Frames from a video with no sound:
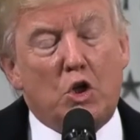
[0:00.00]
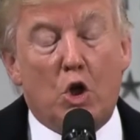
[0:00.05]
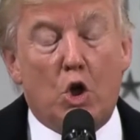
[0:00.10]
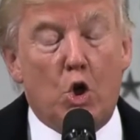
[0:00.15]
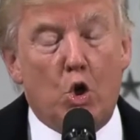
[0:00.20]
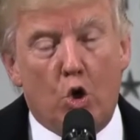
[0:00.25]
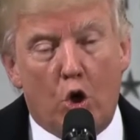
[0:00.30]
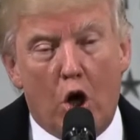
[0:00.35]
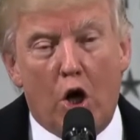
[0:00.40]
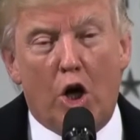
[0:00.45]
the
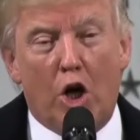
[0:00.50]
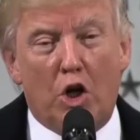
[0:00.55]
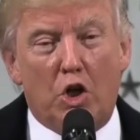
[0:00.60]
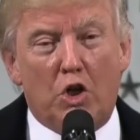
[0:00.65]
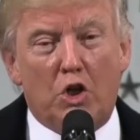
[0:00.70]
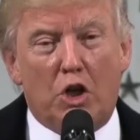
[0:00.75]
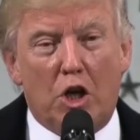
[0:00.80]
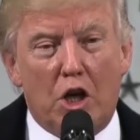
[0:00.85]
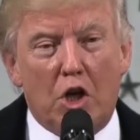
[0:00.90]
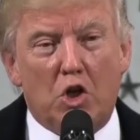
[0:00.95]
United
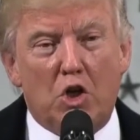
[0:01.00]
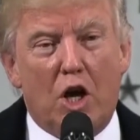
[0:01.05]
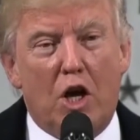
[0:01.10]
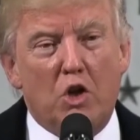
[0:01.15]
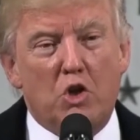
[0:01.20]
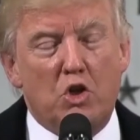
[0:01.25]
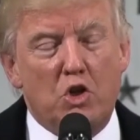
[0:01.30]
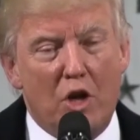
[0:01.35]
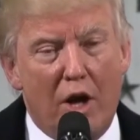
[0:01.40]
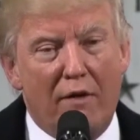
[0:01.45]
States
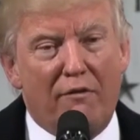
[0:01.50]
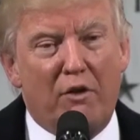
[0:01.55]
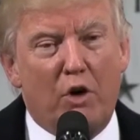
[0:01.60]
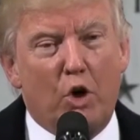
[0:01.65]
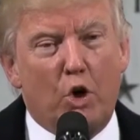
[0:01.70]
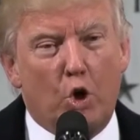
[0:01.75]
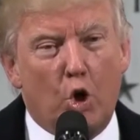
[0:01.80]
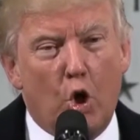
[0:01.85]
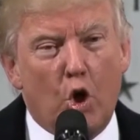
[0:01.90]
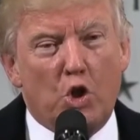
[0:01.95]
has never
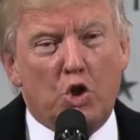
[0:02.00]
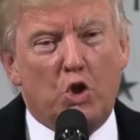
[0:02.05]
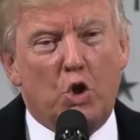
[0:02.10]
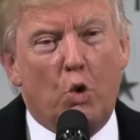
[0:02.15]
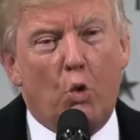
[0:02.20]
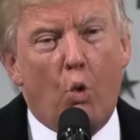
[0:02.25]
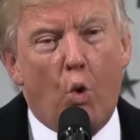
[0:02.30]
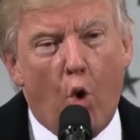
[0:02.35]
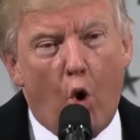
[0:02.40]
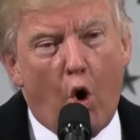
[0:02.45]
lost a
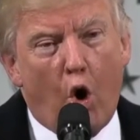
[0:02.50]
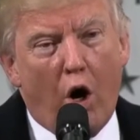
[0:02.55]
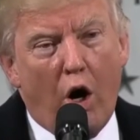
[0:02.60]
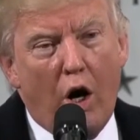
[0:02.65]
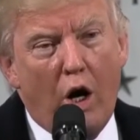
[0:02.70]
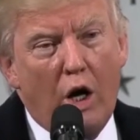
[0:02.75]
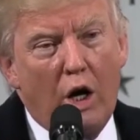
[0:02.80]
war.